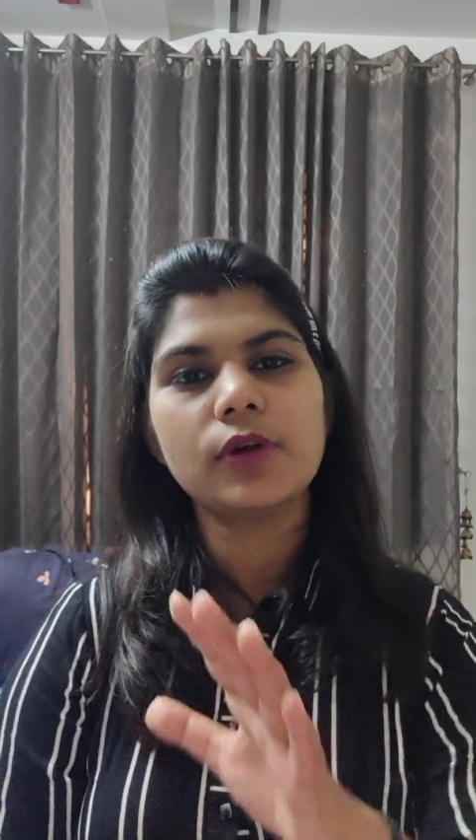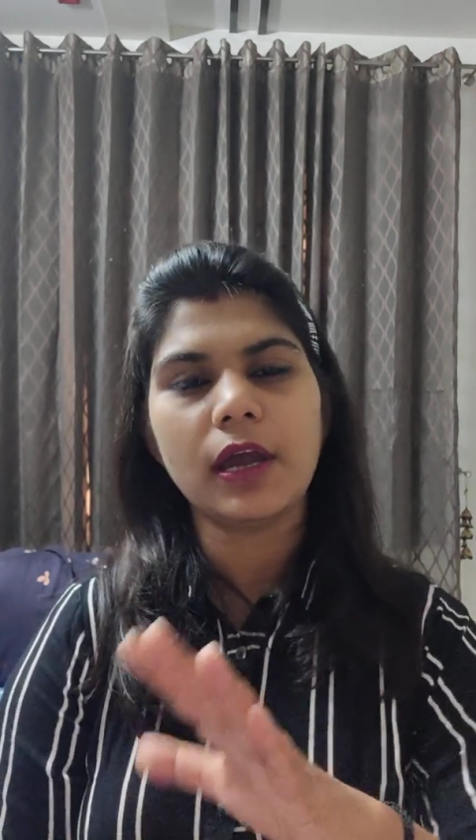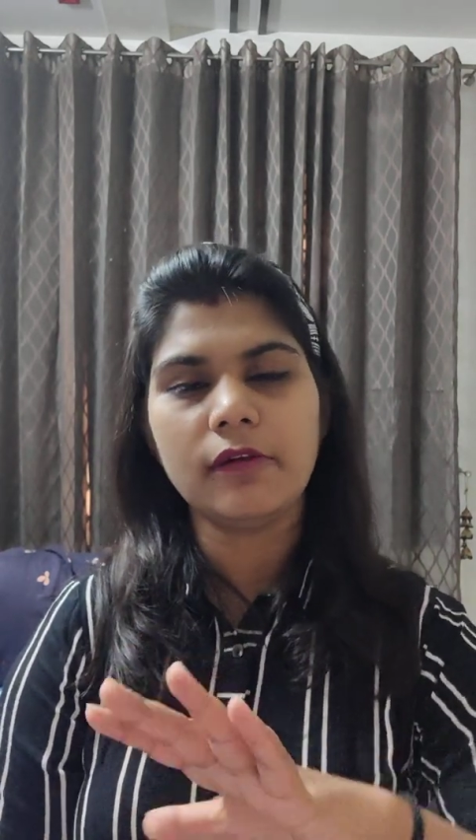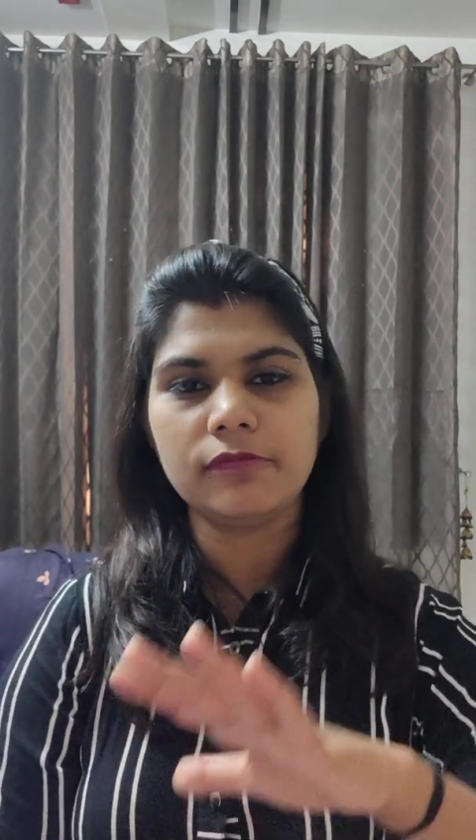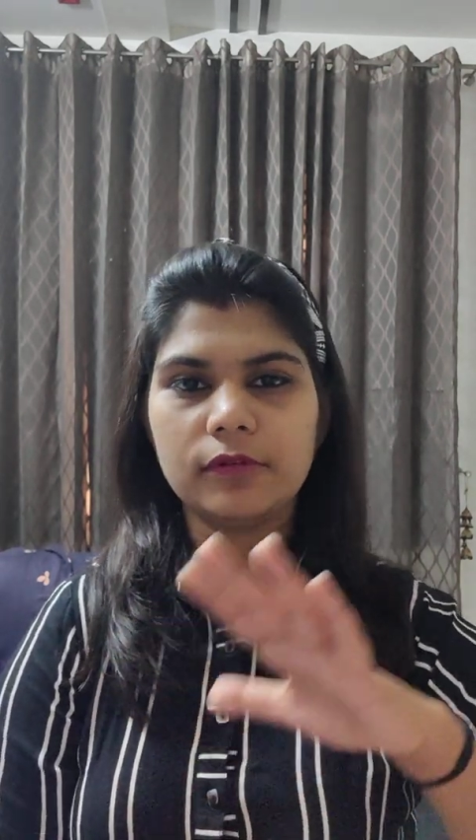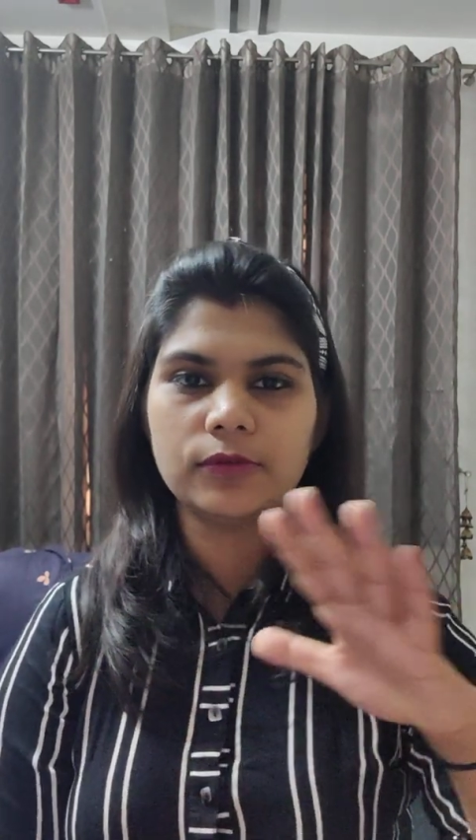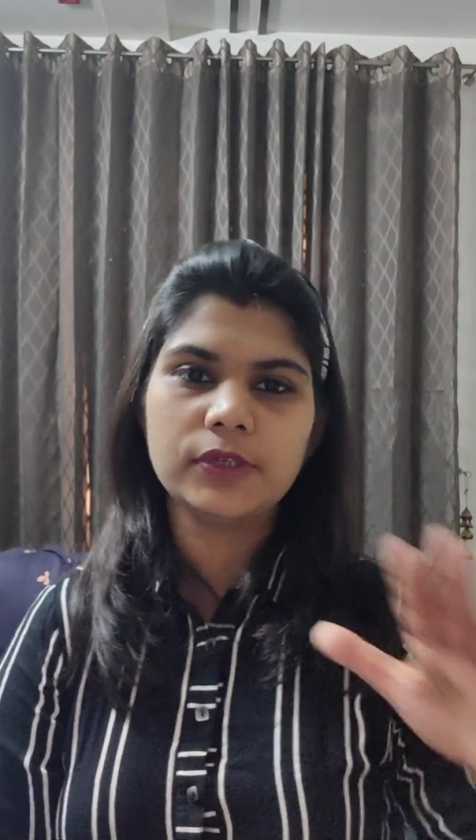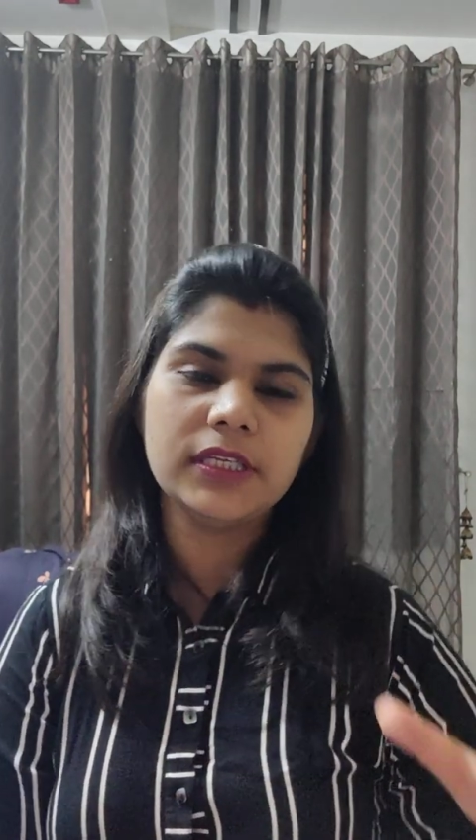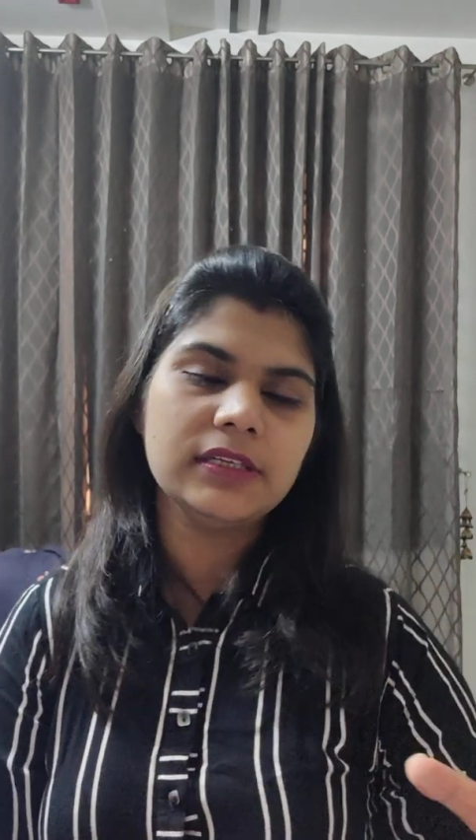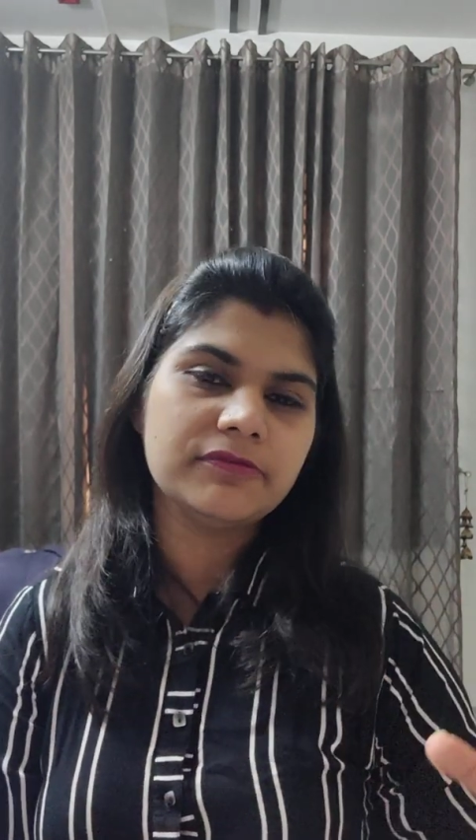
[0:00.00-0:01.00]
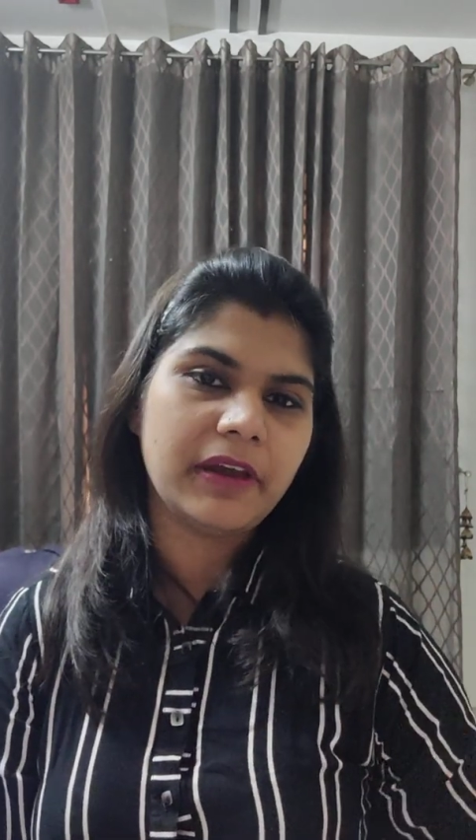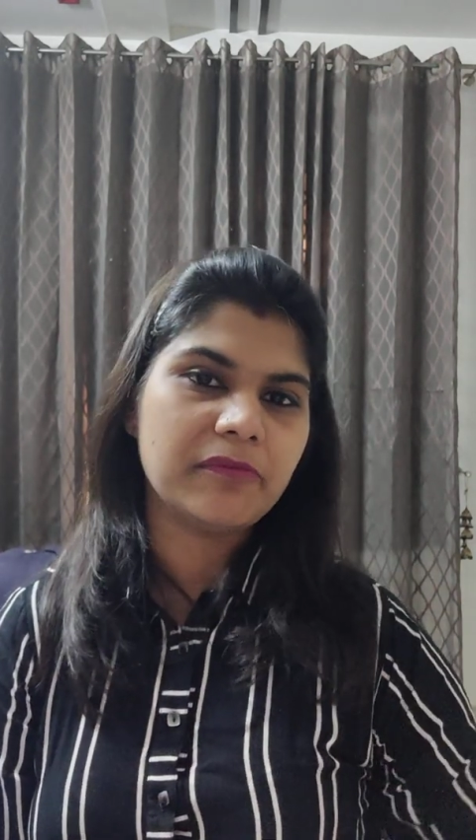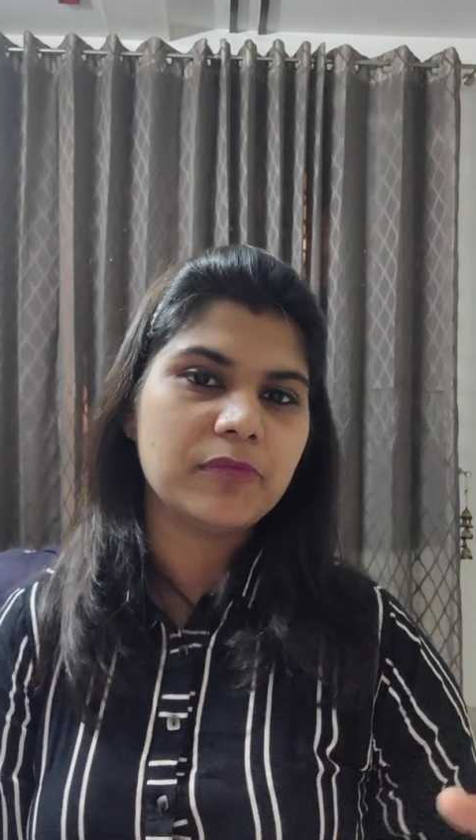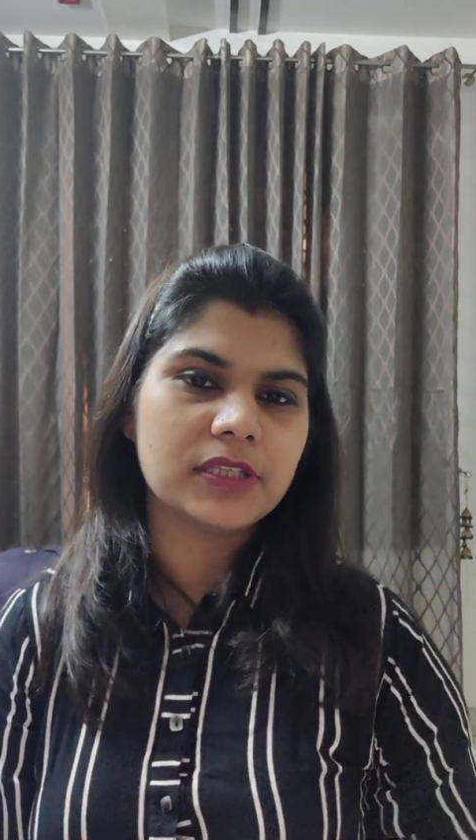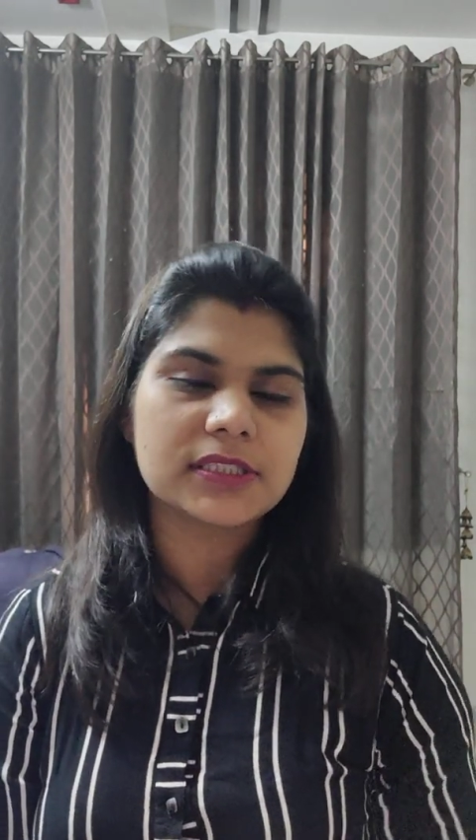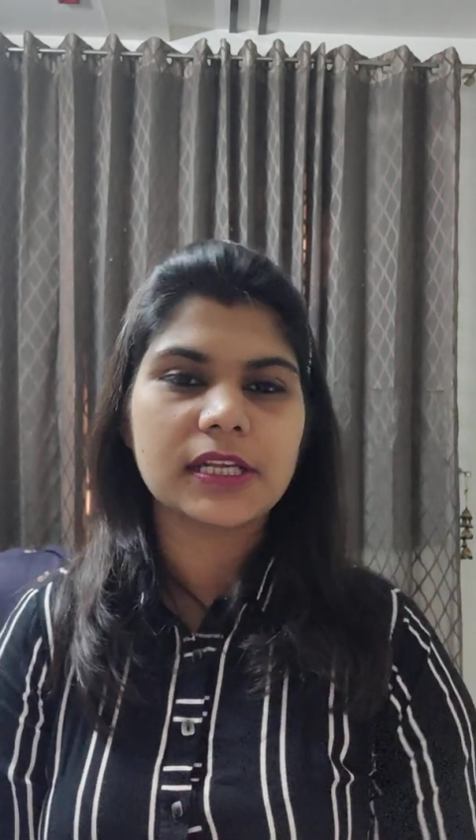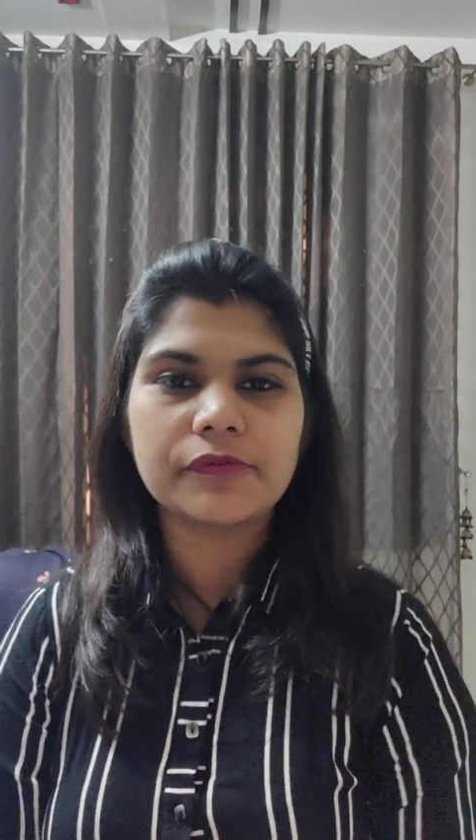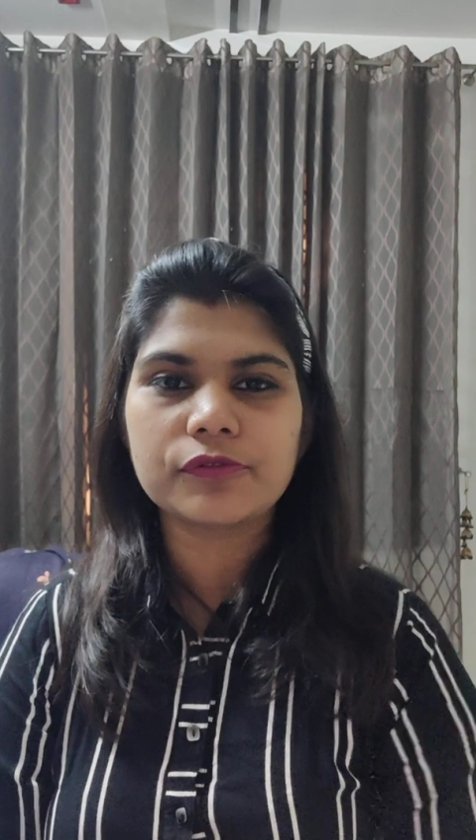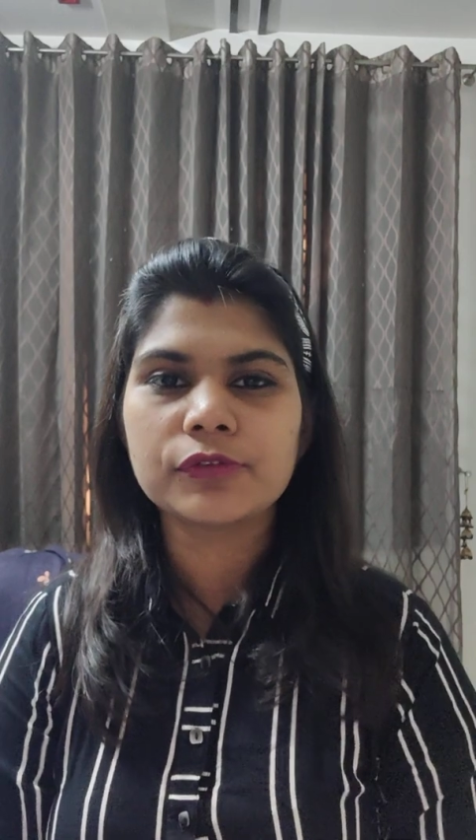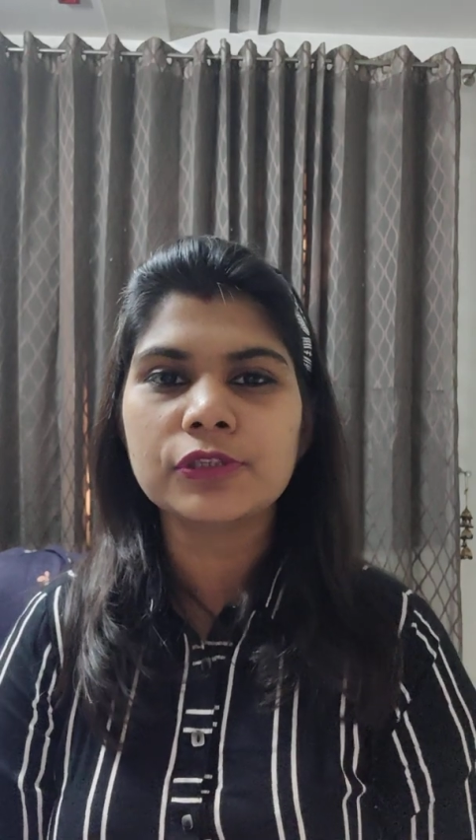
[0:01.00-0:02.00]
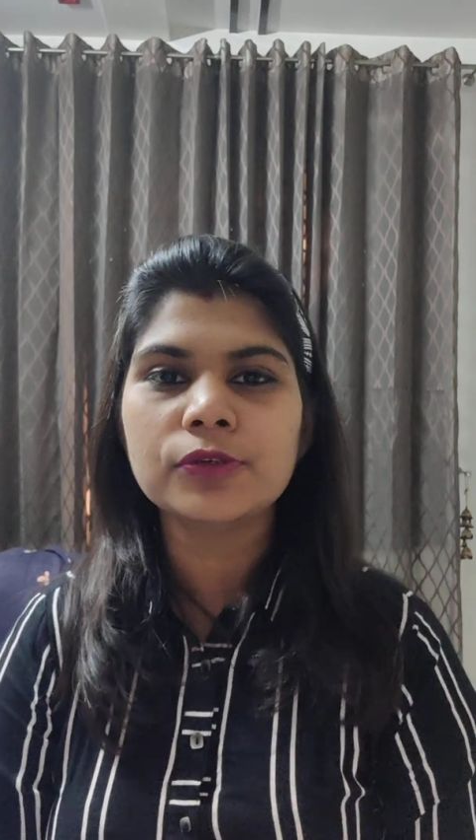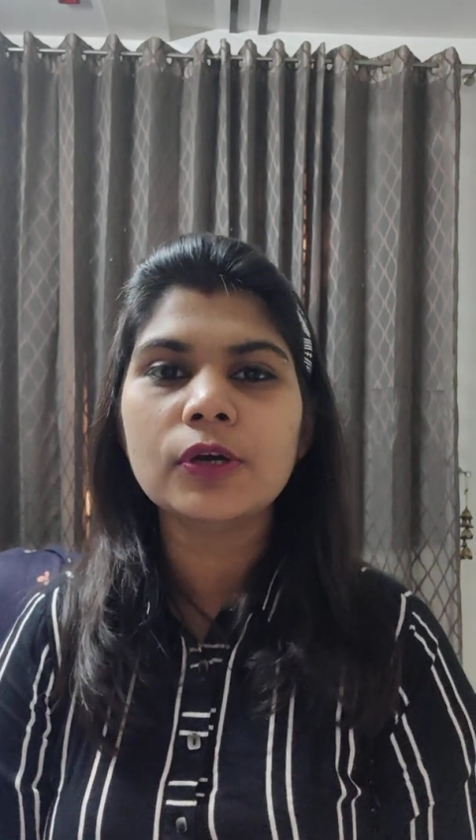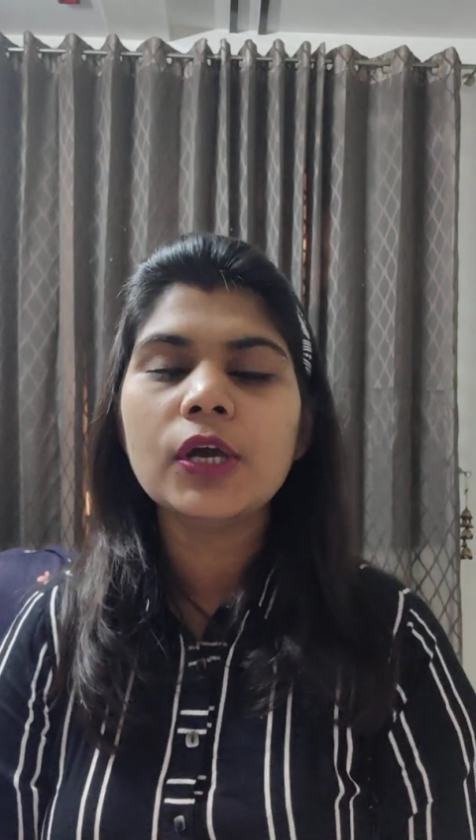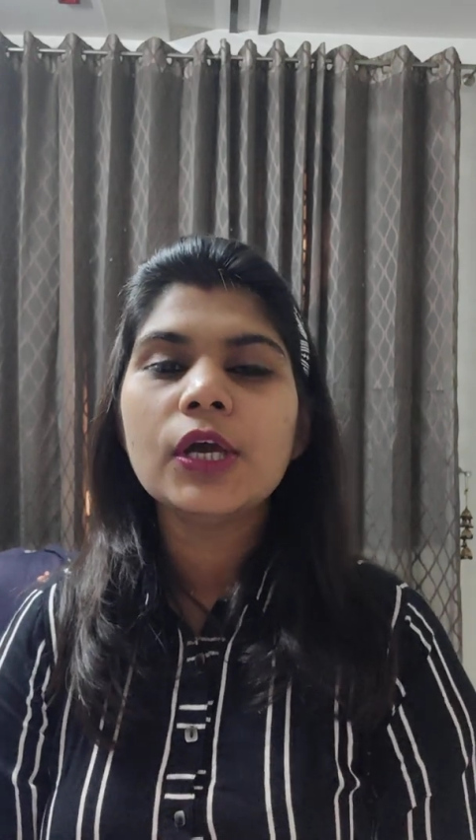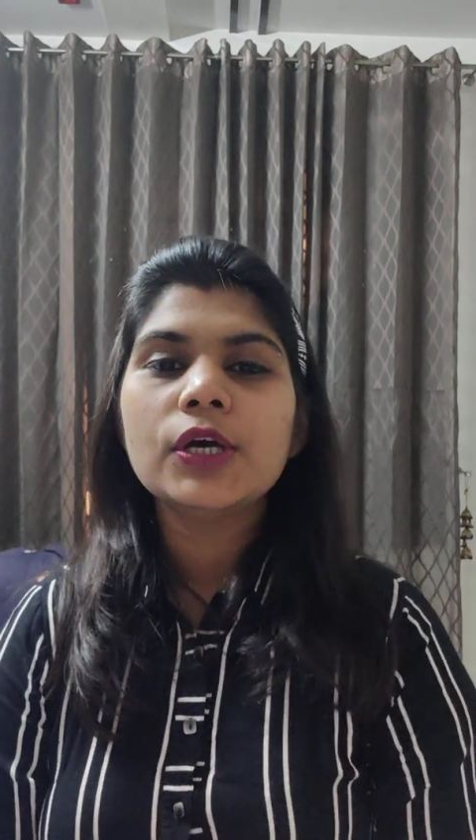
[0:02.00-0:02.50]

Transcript: you have only 5 minutes left with you.